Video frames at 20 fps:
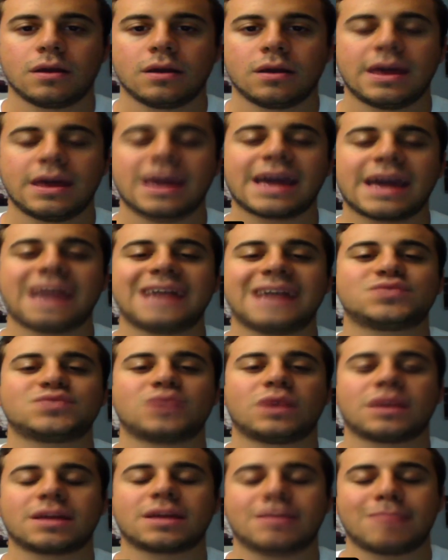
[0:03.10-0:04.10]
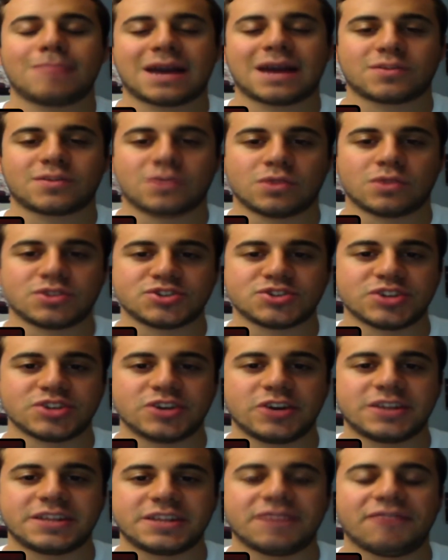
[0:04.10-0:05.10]
Hey guys, welcome back to
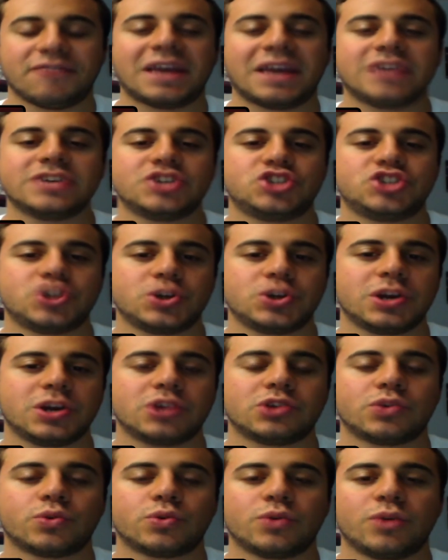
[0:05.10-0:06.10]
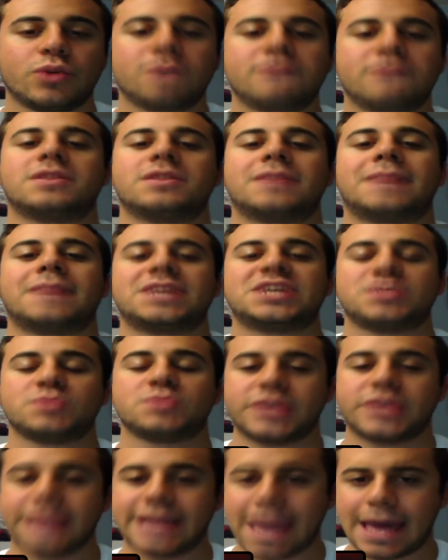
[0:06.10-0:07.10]
Rossoneri TV. Joe here to review the match
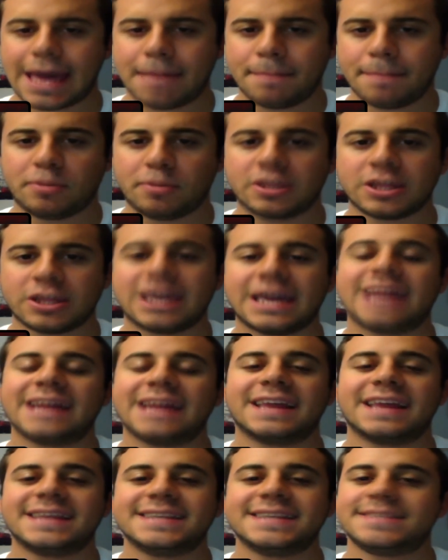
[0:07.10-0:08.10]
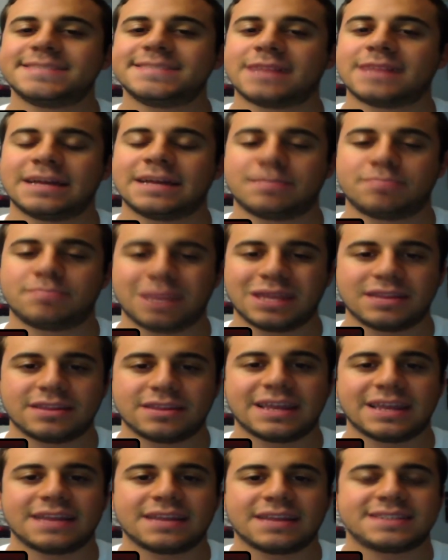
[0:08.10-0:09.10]
between Empoli and AC Milan played
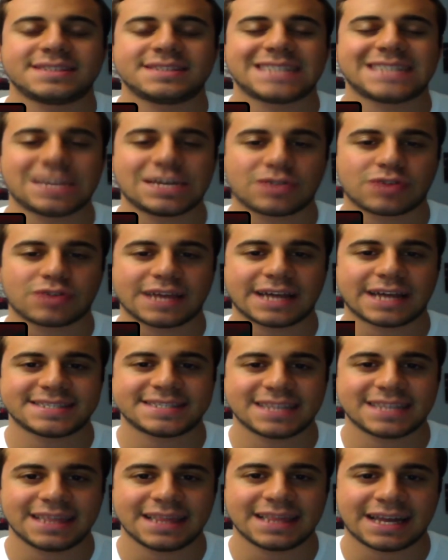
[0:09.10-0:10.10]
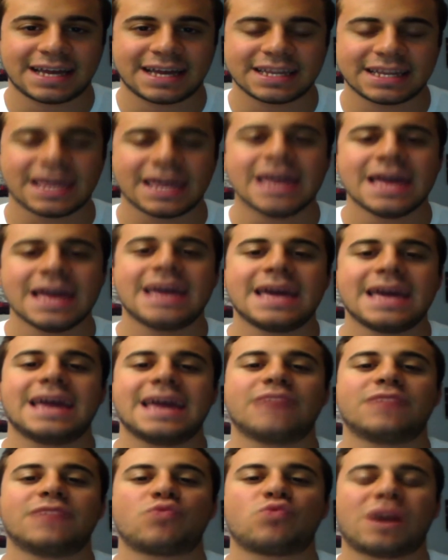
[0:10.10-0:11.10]
today at the Stadio Castellani
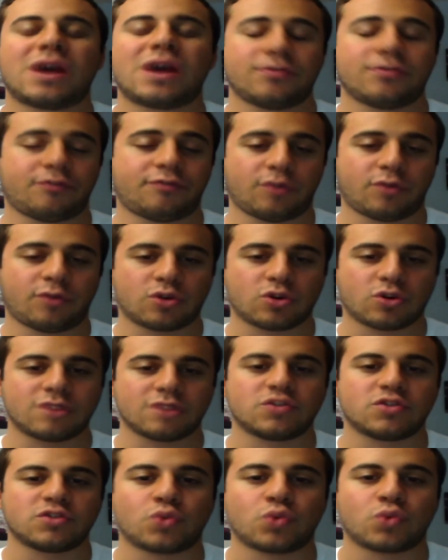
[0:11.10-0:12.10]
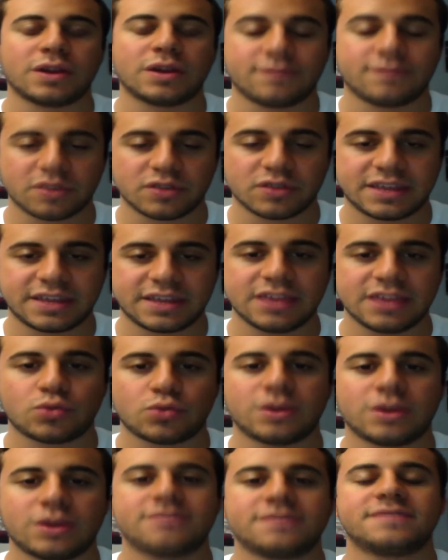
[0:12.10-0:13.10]
in round 4 of the
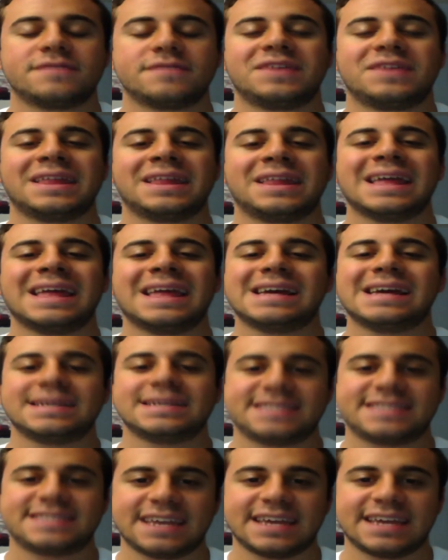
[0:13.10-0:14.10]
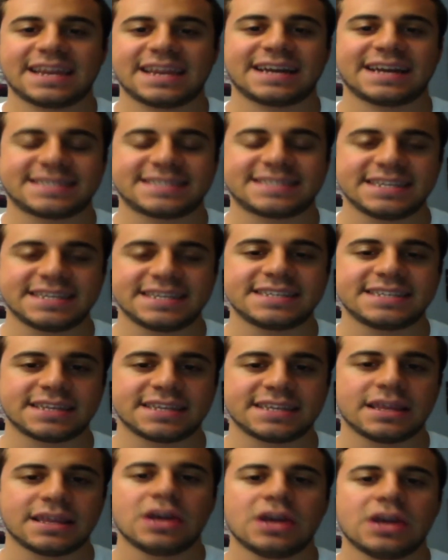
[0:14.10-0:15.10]
2014-2015 Serie A
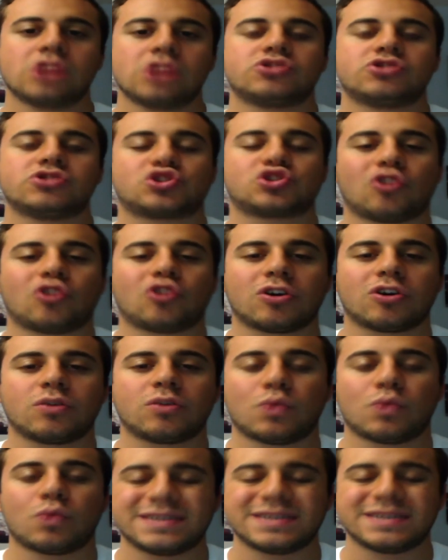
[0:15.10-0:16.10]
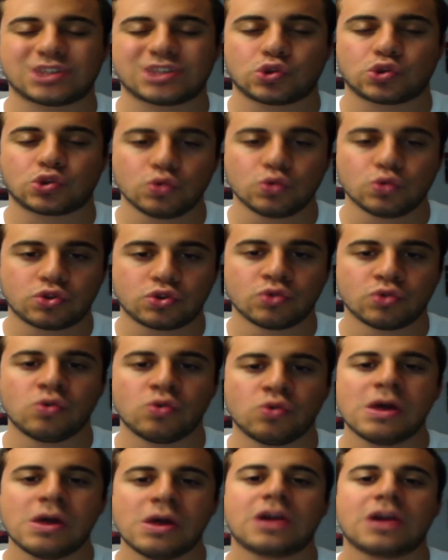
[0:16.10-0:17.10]
season. The score was
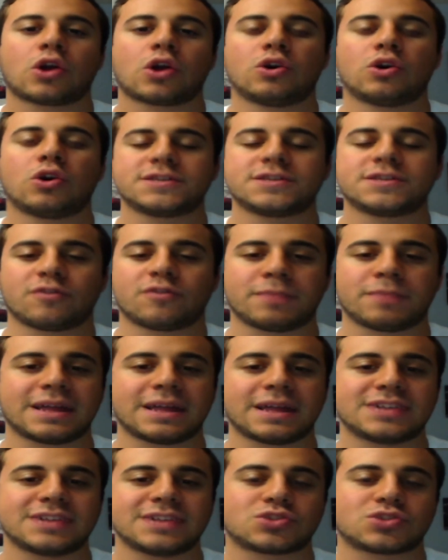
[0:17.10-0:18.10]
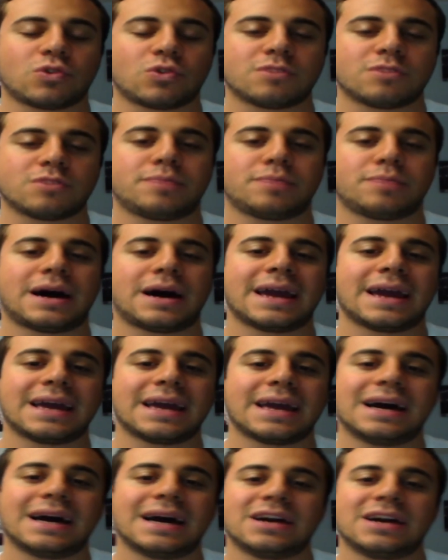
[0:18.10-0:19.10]
2-2. Goals for Milan scored by
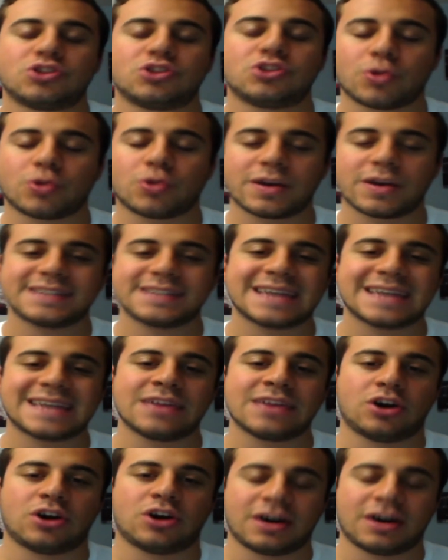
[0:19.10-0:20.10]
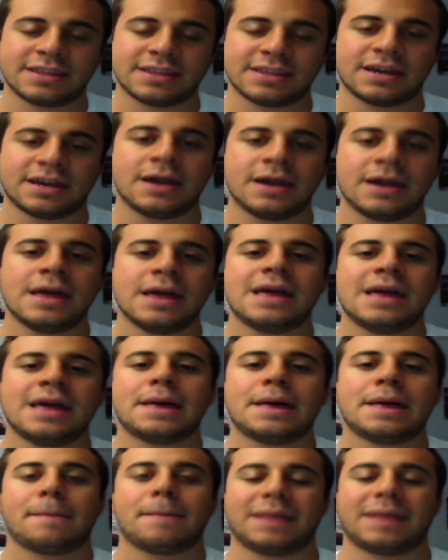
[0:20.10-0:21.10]
Torres and Onda.
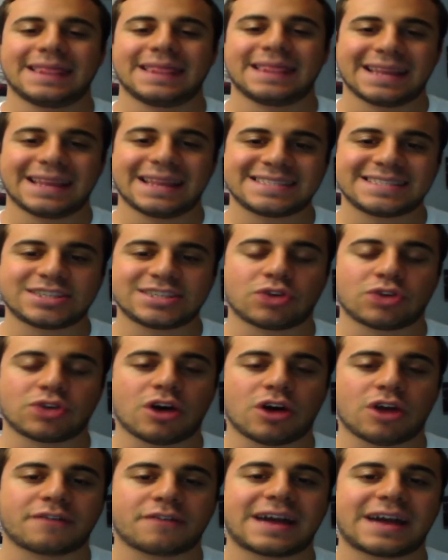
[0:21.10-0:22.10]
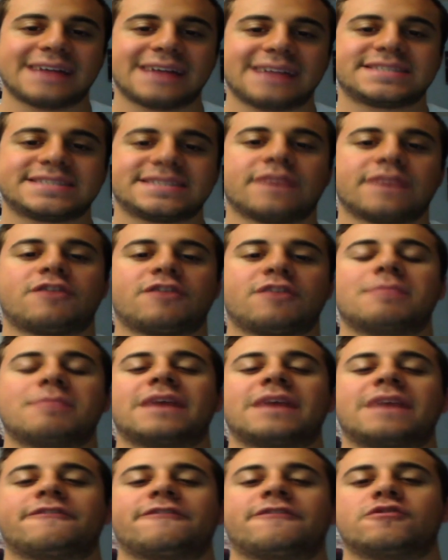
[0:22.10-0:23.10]
But let's start off, guys, from
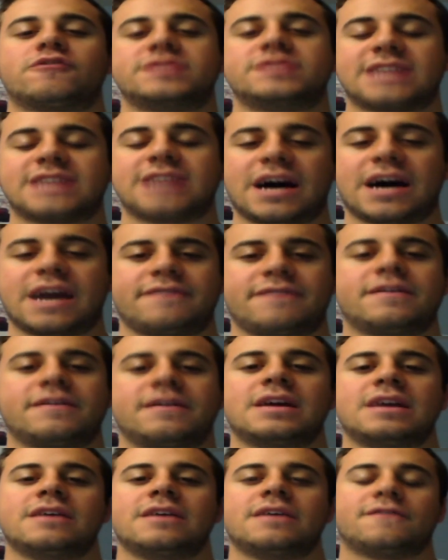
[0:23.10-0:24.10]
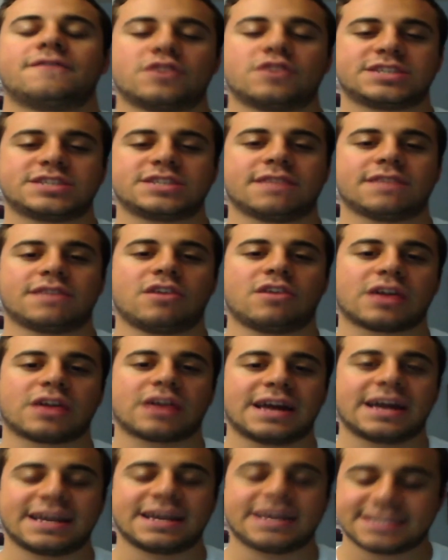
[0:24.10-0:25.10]
that first half. First of all,
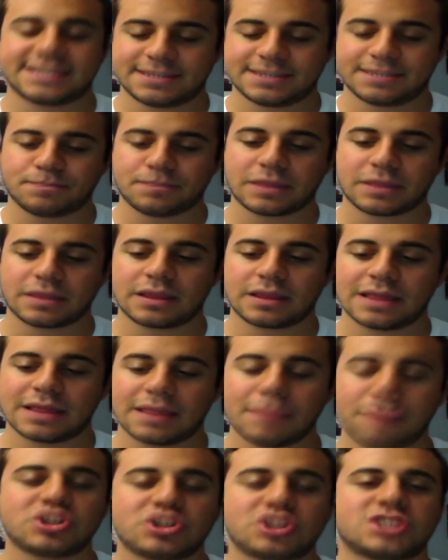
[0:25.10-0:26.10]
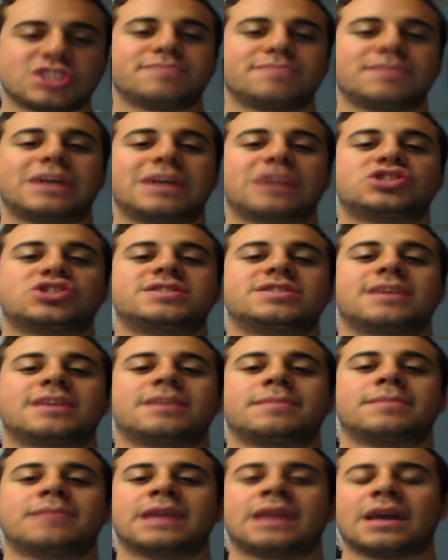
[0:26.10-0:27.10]
guys, let me just mention
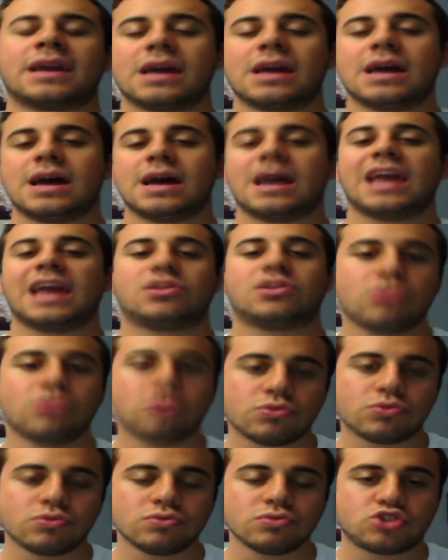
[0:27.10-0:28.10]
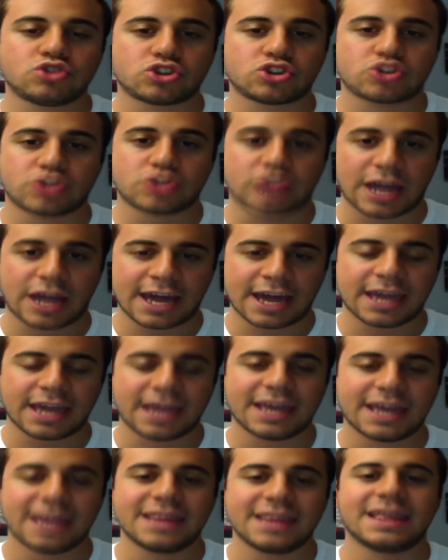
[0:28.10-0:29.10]
something. A 2-2 tie
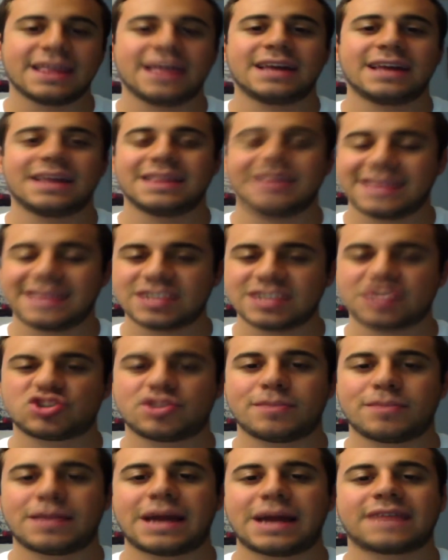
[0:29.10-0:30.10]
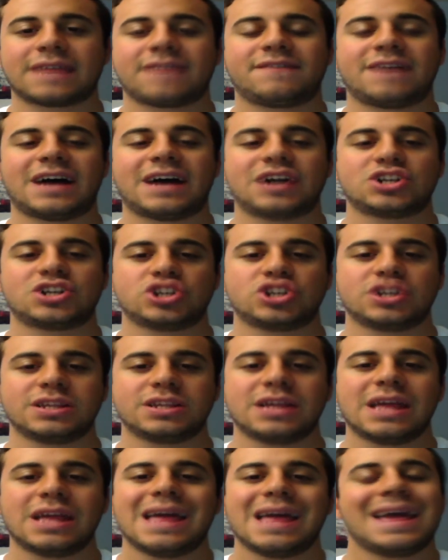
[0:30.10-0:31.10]
in this dramatic
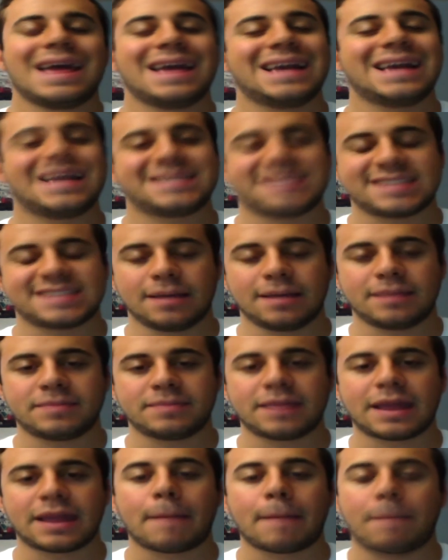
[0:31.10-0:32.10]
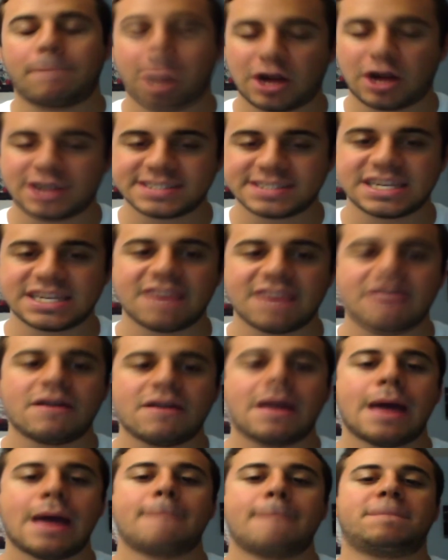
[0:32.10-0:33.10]
fashion is something positive,
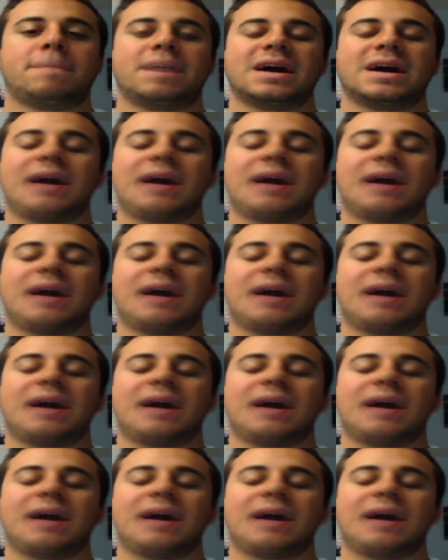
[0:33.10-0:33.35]
but